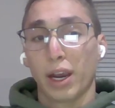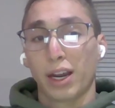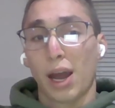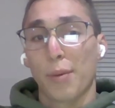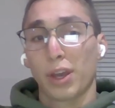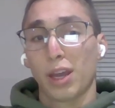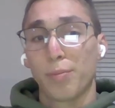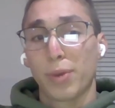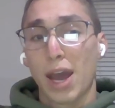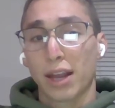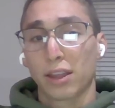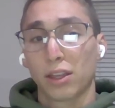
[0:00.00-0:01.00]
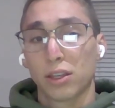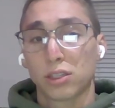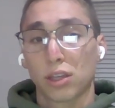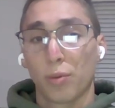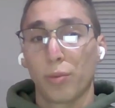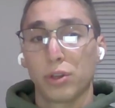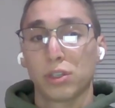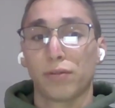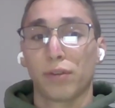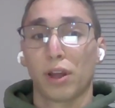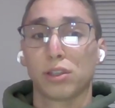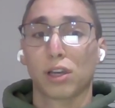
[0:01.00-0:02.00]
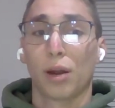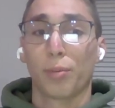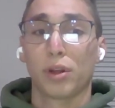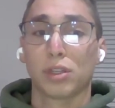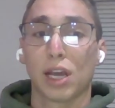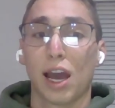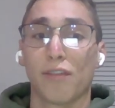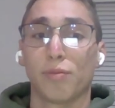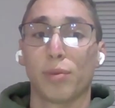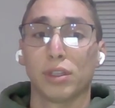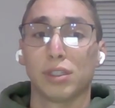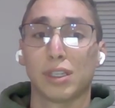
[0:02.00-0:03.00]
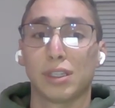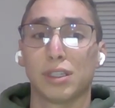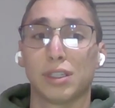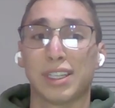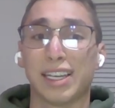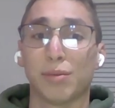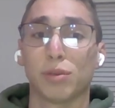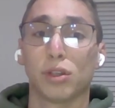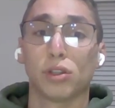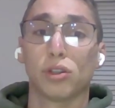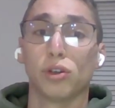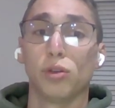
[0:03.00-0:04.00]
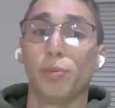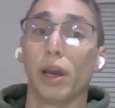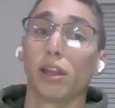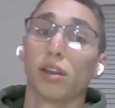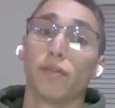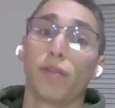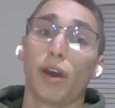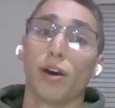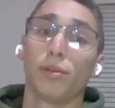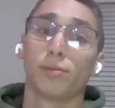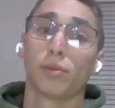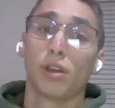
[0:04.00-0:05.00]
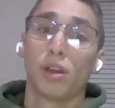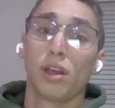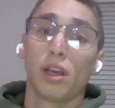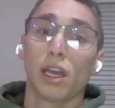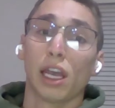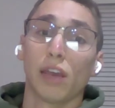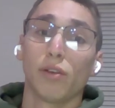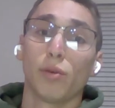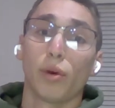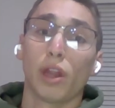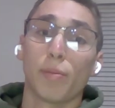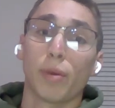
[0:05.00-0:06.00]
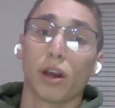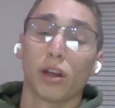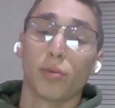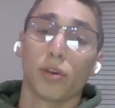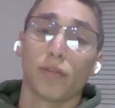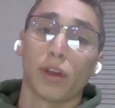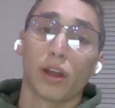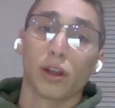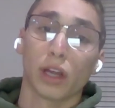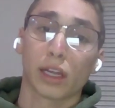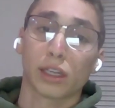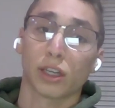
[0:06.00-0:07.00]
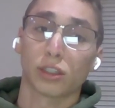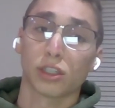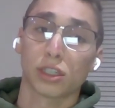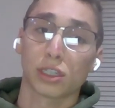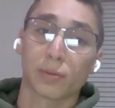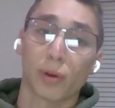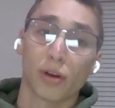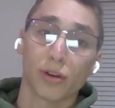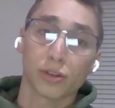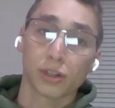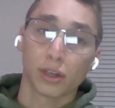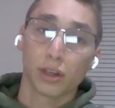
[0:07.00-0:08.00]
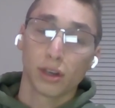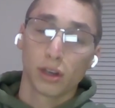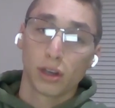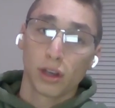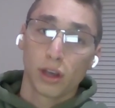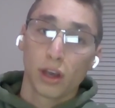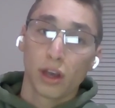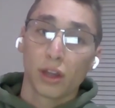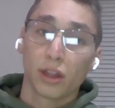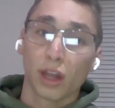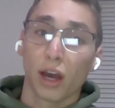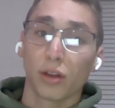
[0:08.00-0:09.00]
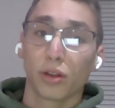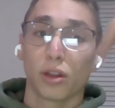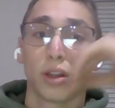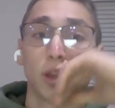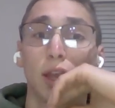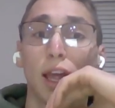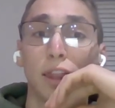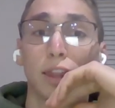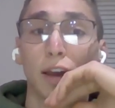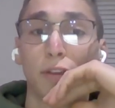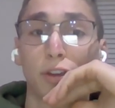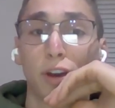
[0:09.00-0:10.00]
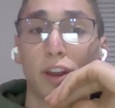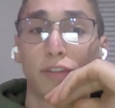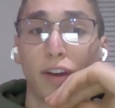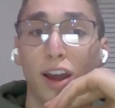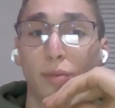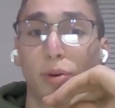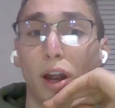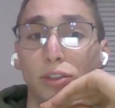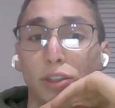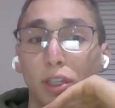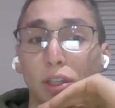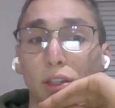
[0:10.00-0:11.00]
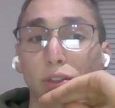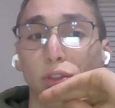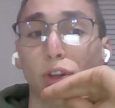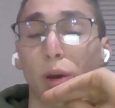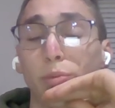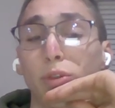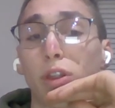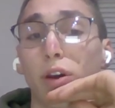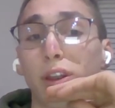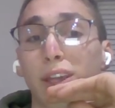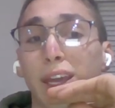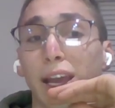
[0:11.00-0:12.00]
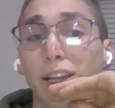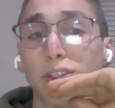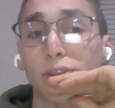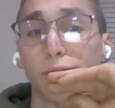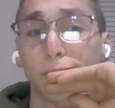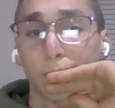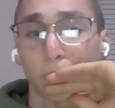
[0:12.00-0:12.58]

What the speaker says: economic impact, some of these defense companies have been deemed too big to fail, even when they appear to be failing, such as this policy. Now, the F-35 project Trump that they canceled,